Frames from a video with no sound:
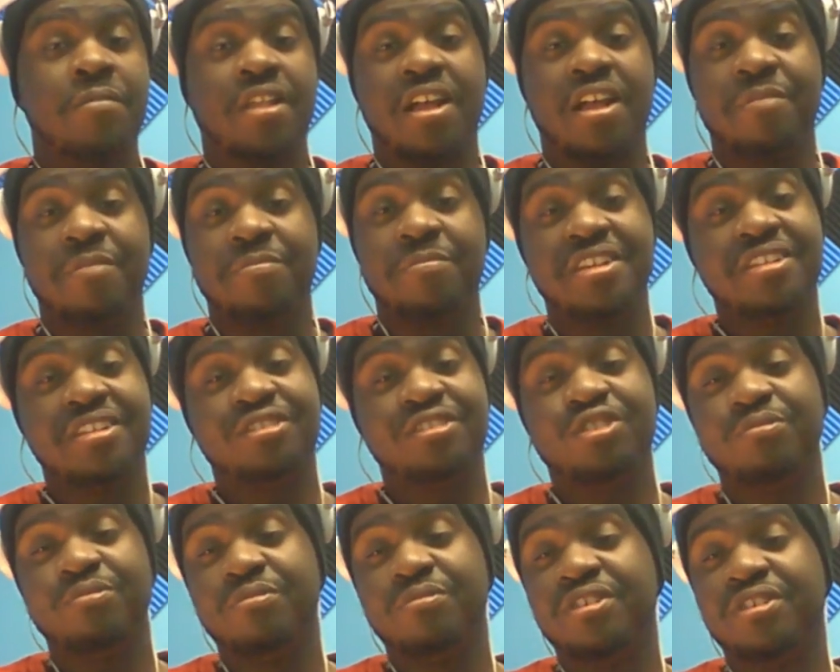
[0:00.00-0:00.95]
I'm getting
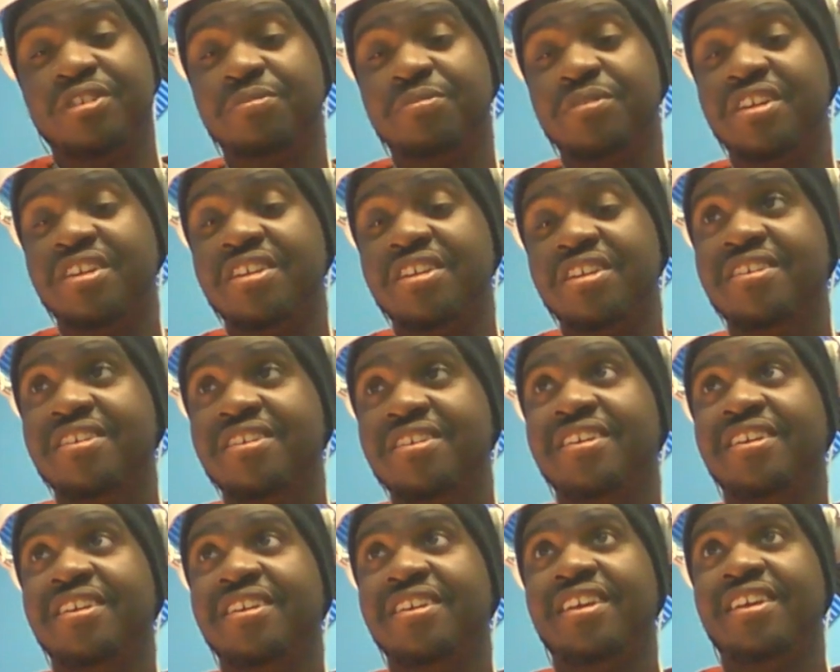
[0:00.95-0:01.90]
too much money.
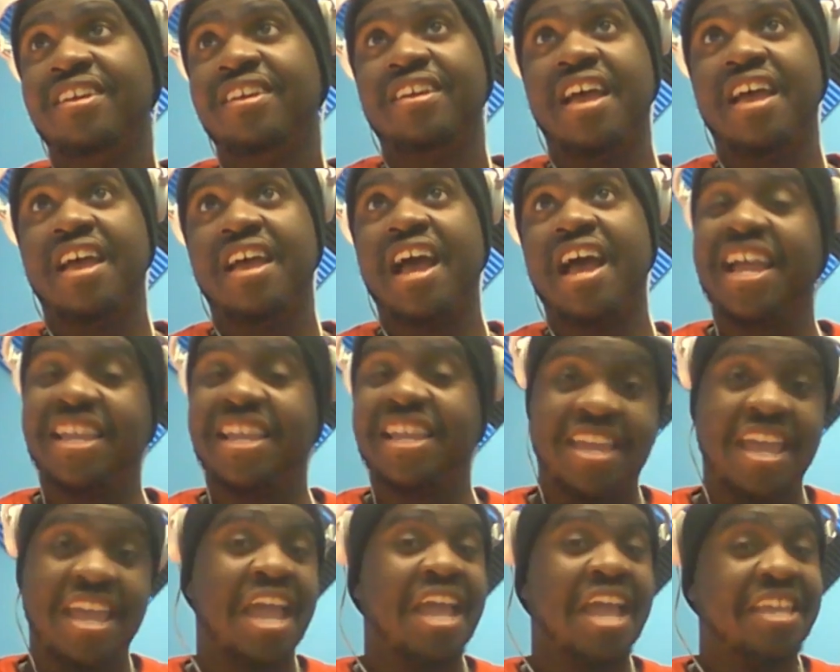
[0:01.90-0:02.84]
I
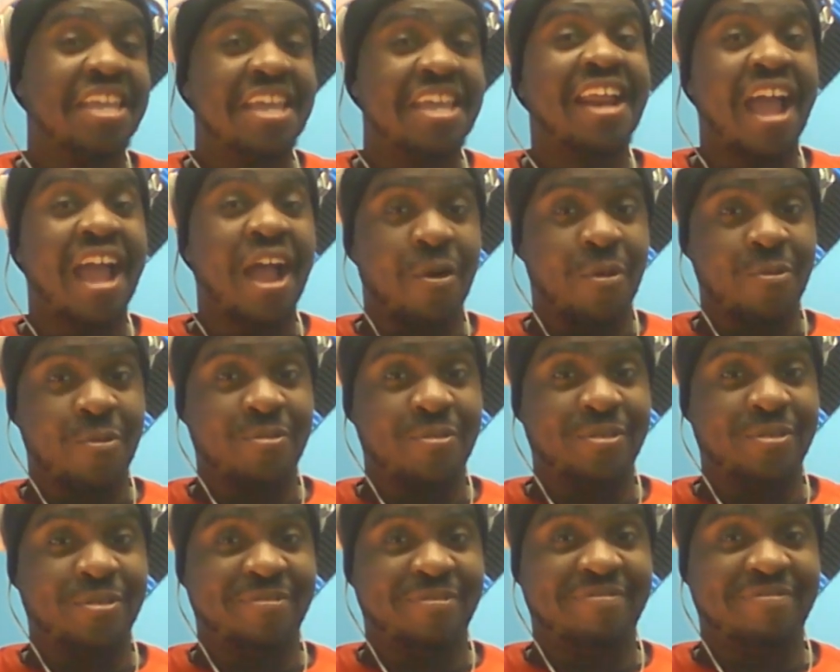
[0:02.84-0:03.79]
can't get out.
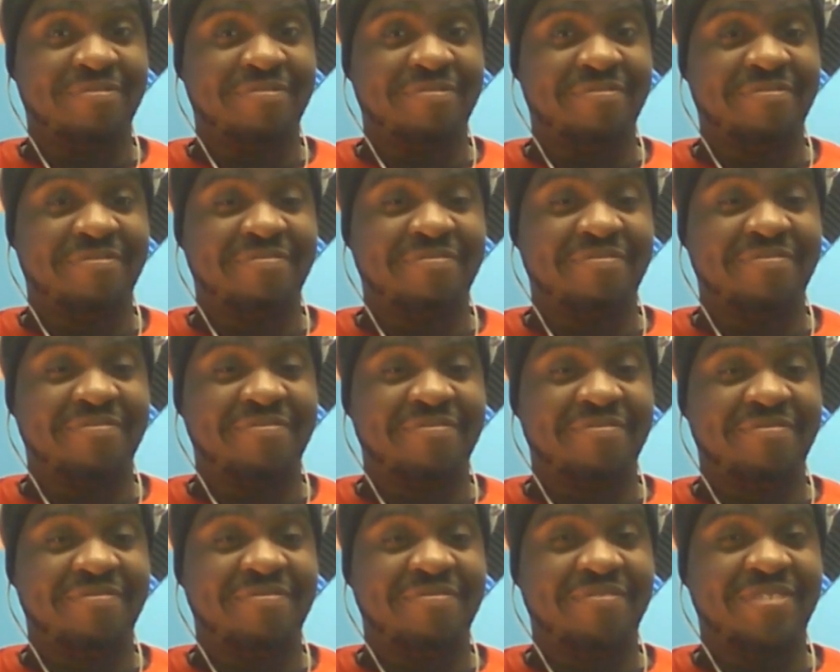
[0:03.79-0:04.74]

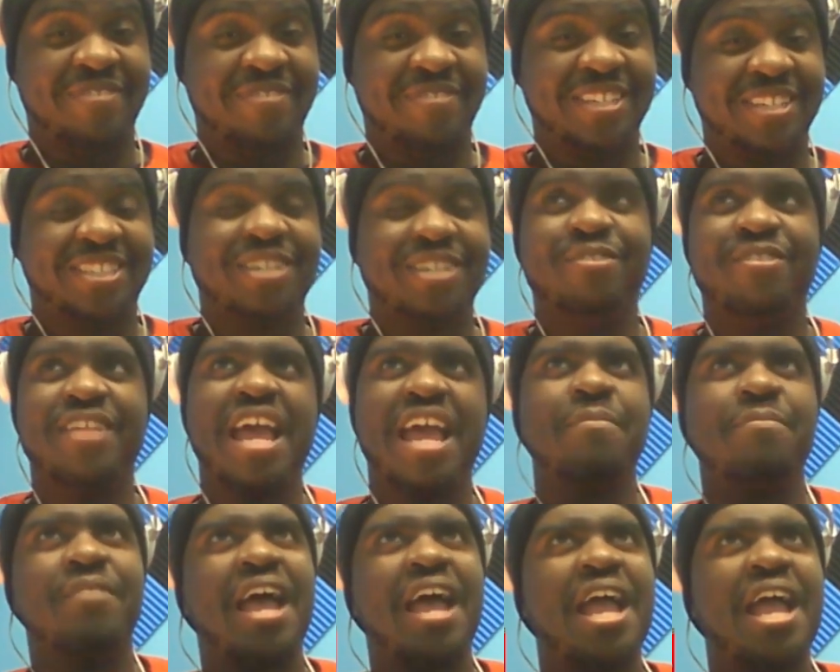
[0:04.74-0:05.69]
So
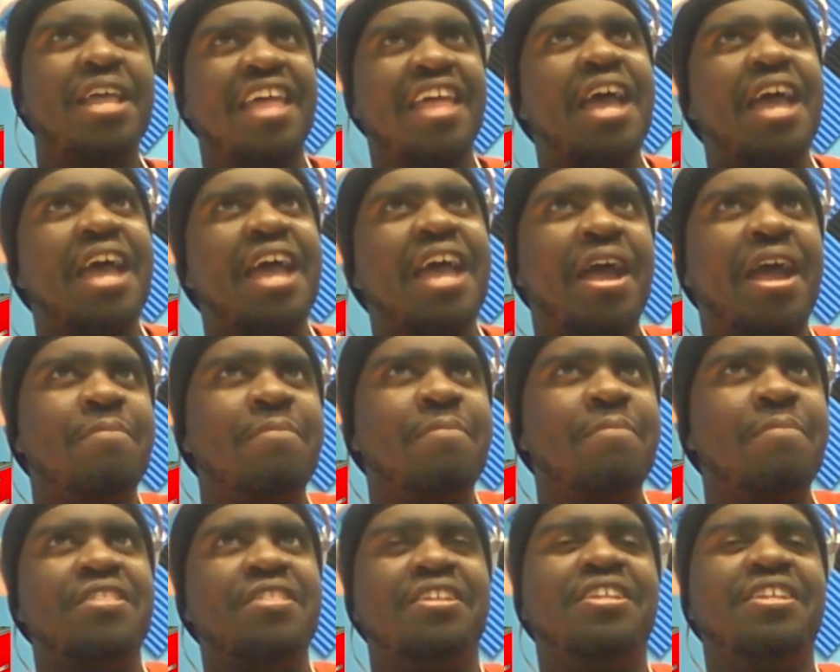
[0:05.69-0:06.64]
that might that might
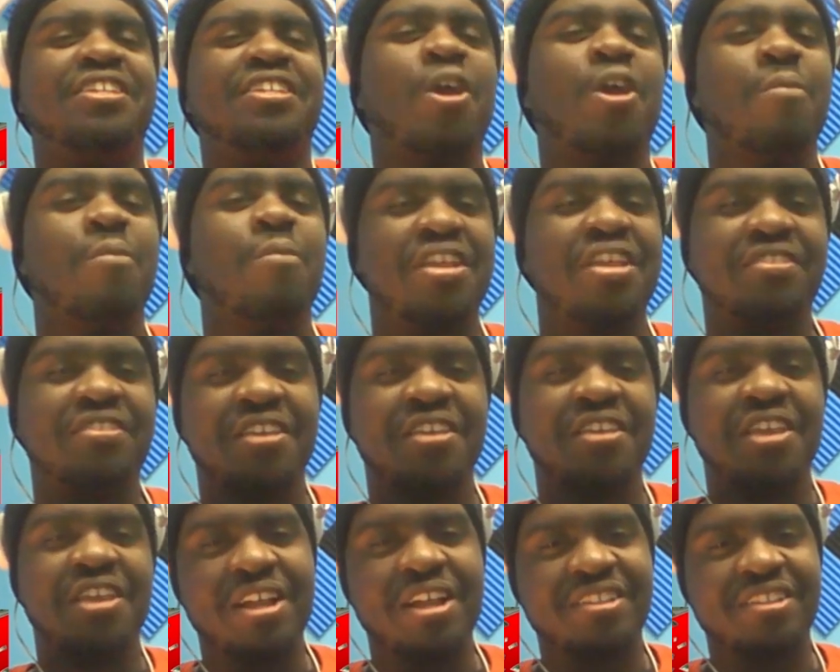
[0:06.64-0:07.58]
be the determining
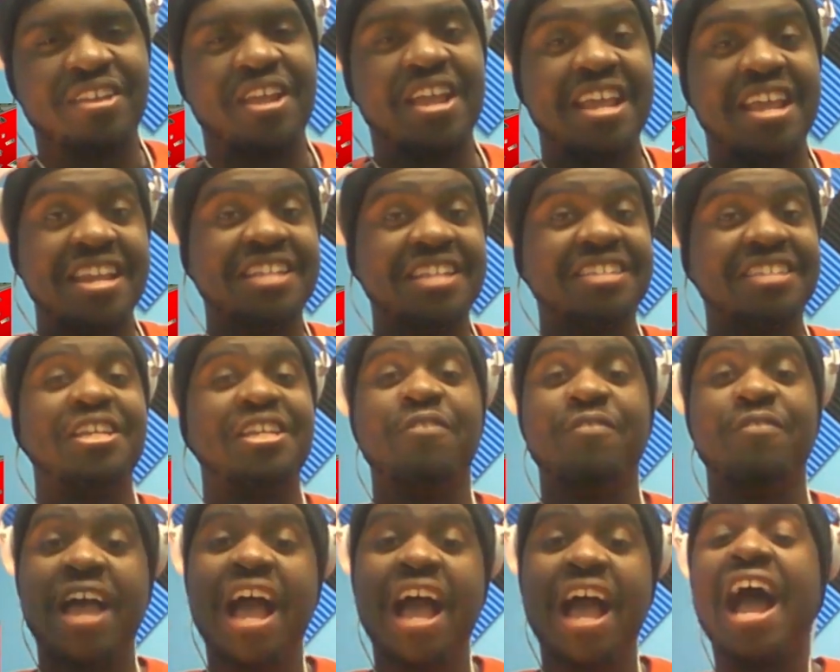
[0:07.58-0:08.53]
thing right there in itself.
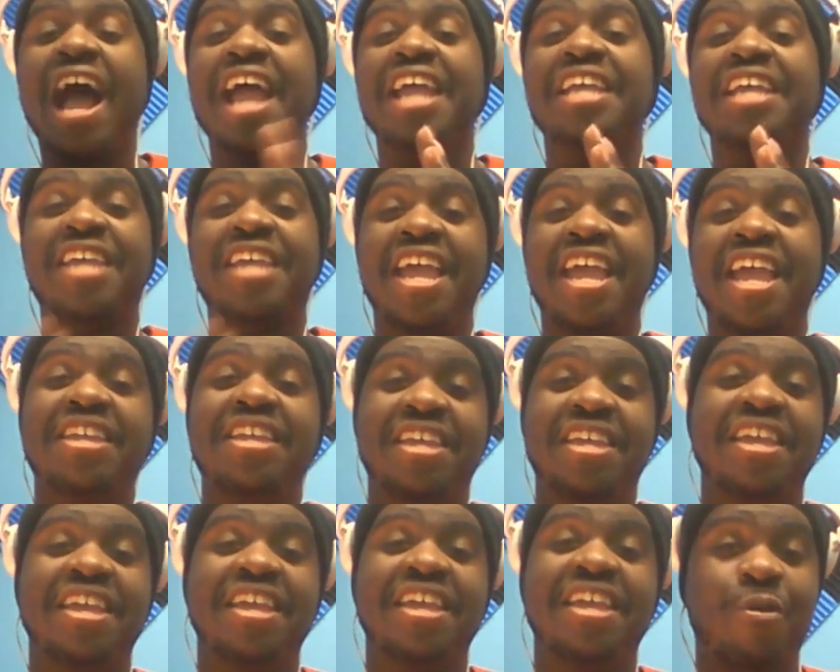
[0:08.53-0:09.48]
I can't
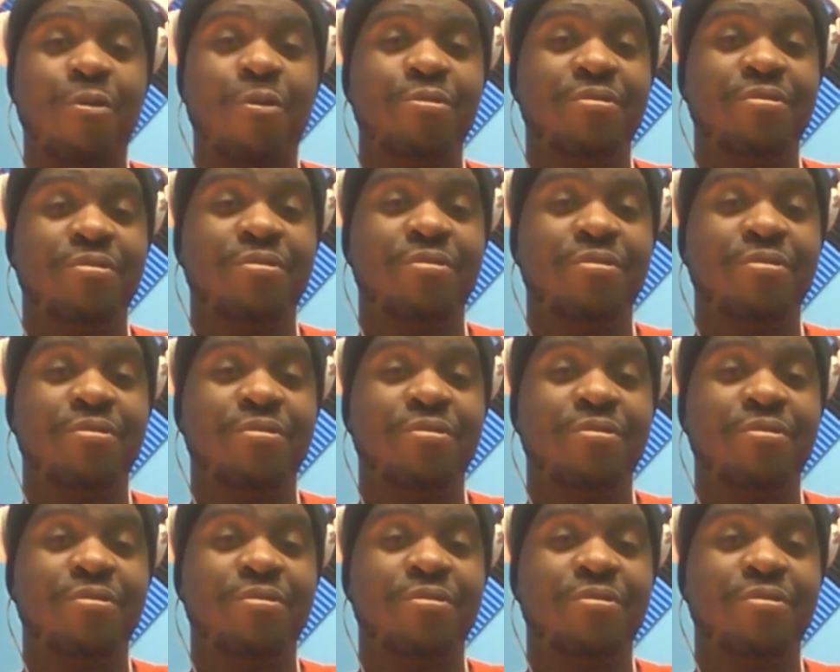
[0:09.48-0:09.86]
get out.